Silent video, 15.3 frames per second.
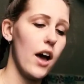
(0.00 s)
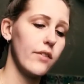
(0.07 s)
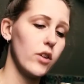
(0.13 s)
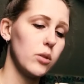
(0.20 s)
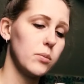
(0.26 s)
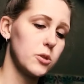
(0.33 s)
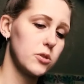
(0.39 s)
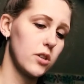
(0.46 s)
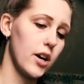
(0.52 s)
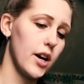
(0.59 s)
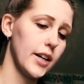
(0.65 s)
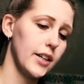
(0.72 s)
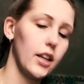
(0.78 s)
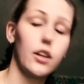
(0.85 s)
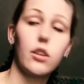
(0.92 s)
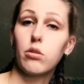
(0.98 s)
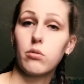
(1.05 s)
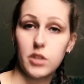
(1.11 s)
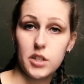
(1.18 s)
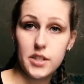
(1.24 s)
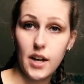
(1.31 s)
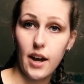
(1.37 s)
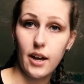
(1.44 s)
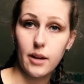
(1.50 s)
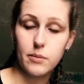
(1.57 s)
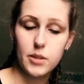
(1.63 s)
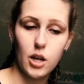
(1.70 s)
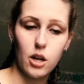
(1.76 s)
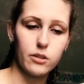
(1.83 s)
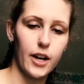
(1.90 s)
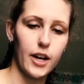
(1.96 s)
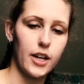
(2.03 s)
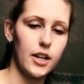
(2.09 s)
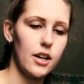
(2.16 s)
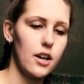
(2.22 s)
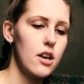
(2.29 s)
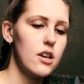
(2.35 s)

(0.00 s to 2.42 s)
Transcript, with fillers: I've almost cried like three times already,